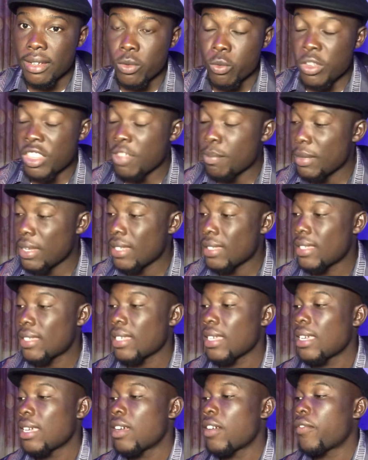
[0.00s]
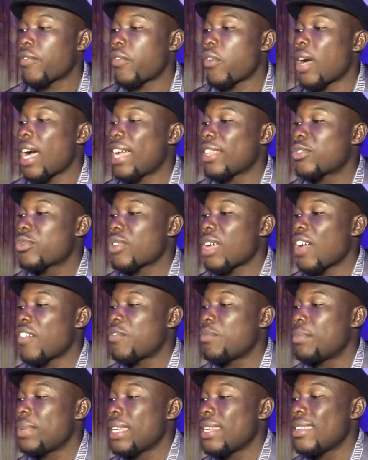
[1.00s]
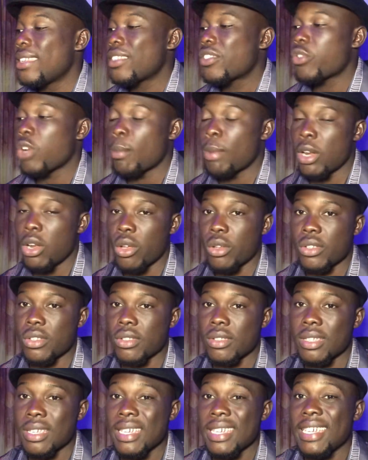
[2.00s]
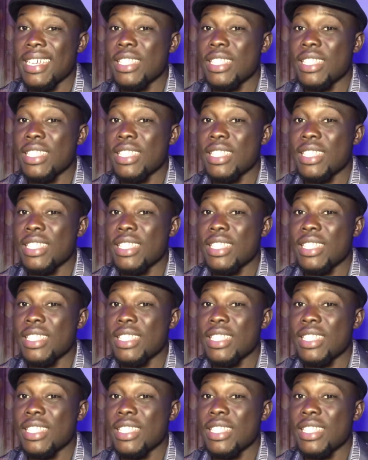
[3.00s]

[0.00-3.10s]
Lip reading: Which means for her to have been this rebellious,